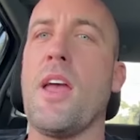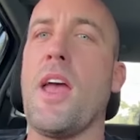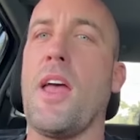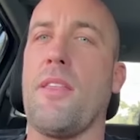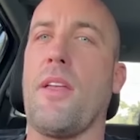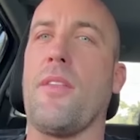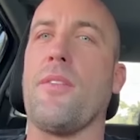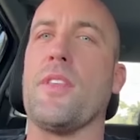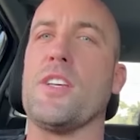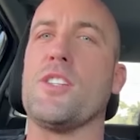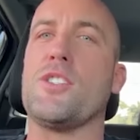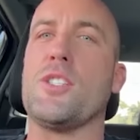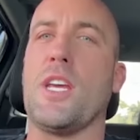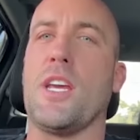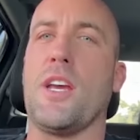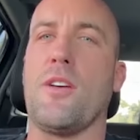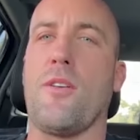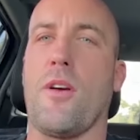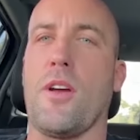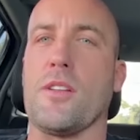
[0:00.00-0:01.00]
And then this
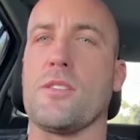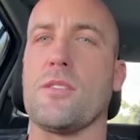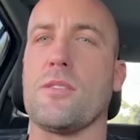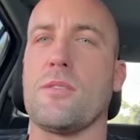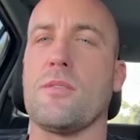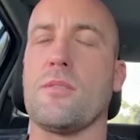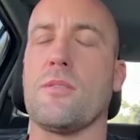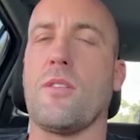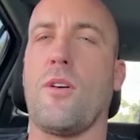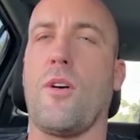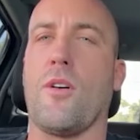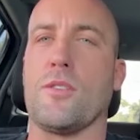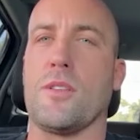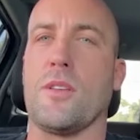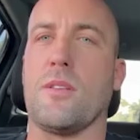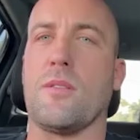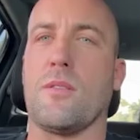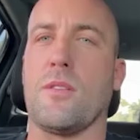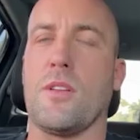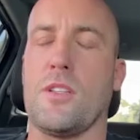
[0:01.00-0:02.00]
year, it's
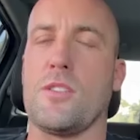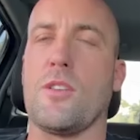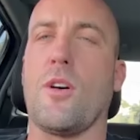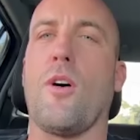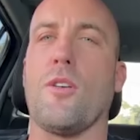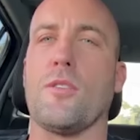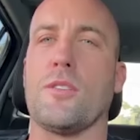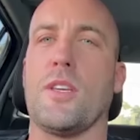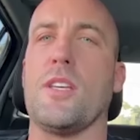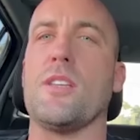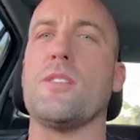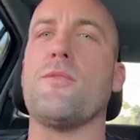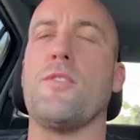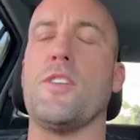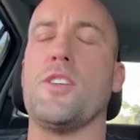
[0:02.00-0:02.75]
Aussies